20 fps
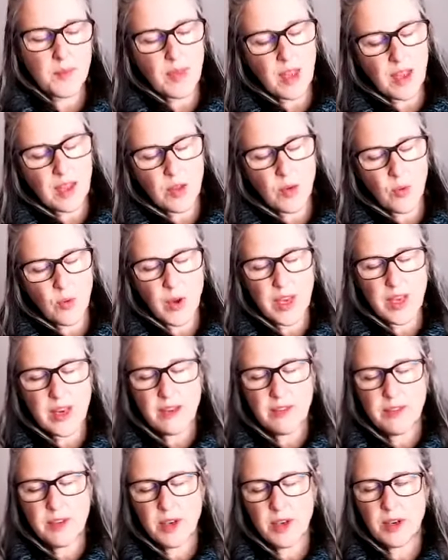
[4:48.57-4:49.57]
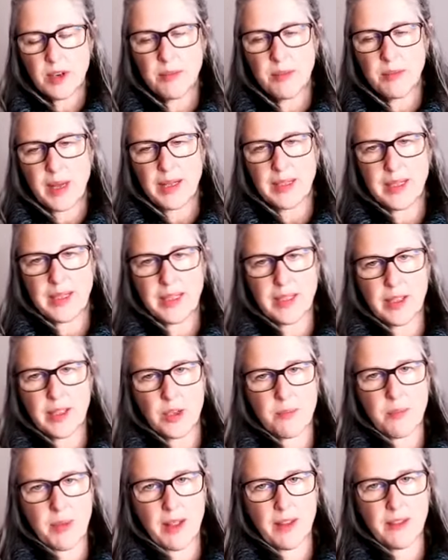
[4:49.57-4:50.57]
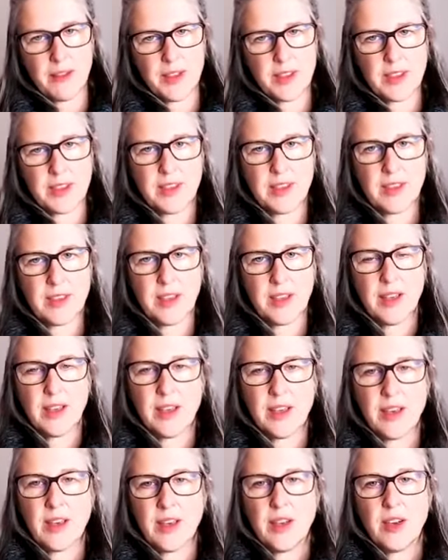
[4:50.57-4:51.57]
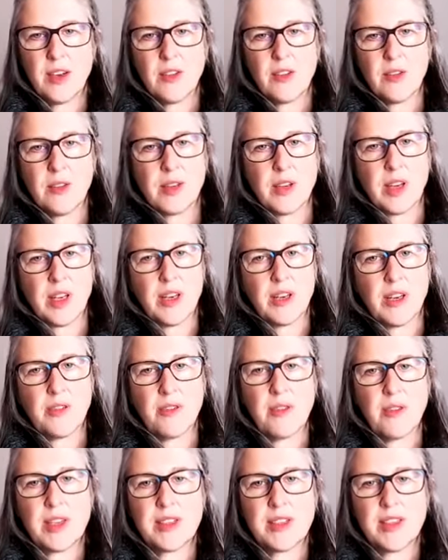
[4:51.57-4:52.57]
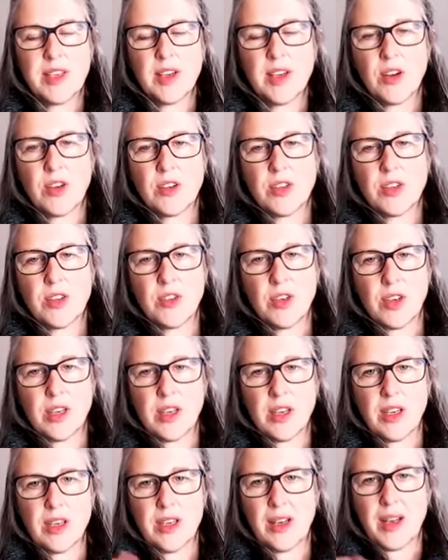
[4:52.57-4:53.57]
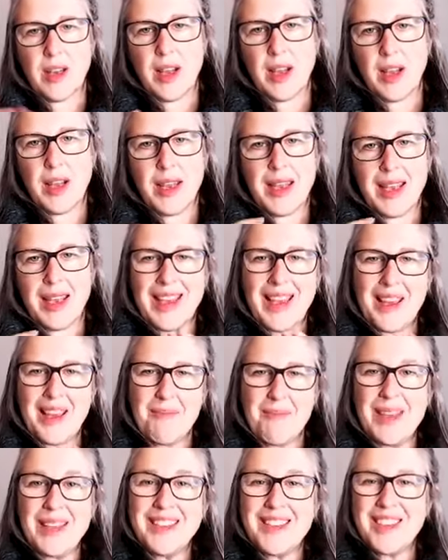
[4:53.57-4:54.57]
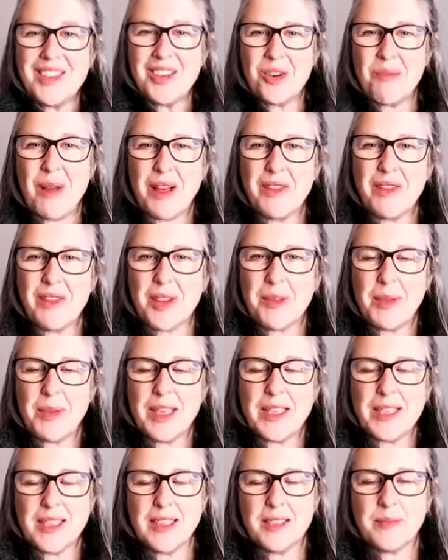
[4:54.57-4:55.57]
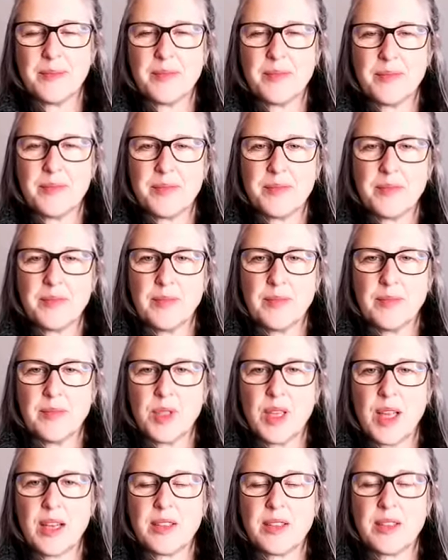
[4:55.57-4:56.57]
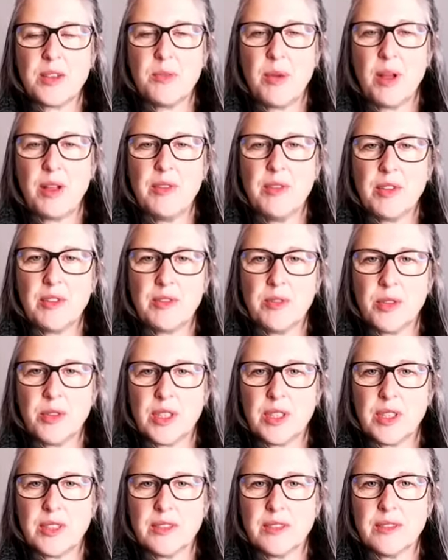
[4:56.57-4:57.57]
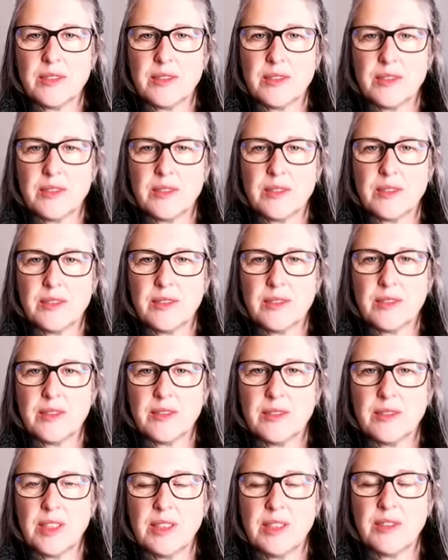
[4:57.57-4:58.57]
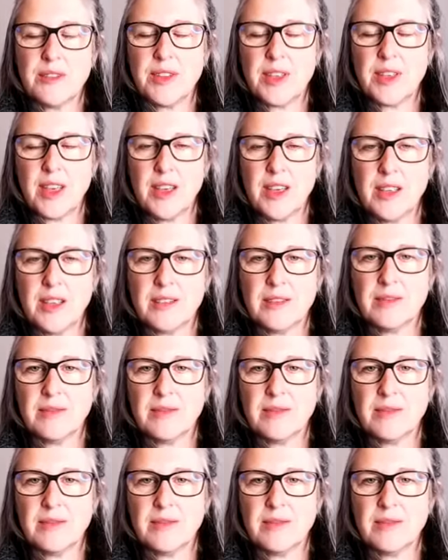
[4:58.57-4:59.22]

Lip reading: and the weight of your belly and your pelvis kind of resting on amidst your pelvic basin. Relax your pelvic floor if you can.